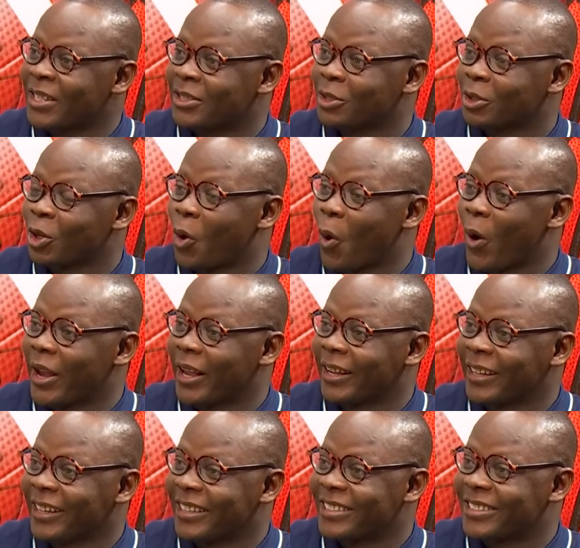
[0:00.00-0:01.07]
still going?
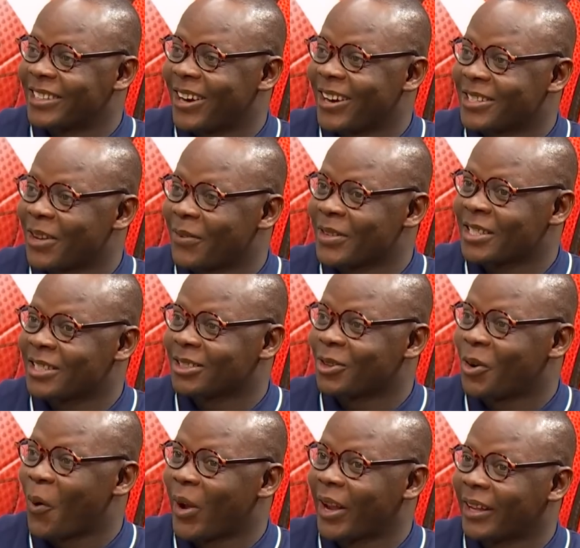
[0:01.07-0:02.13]
Is Syria service still
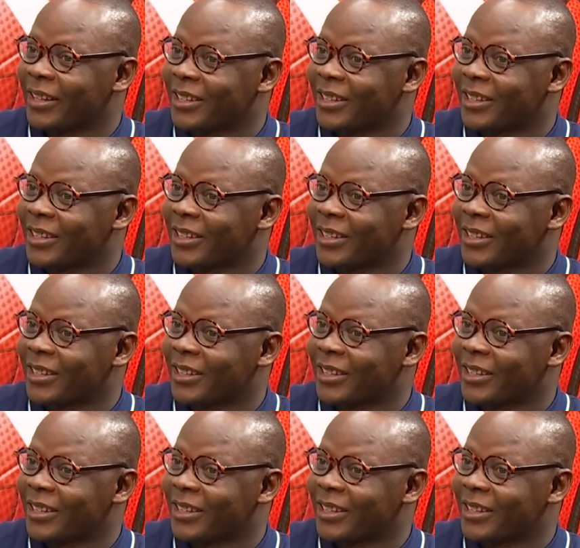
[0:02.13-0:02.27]
going?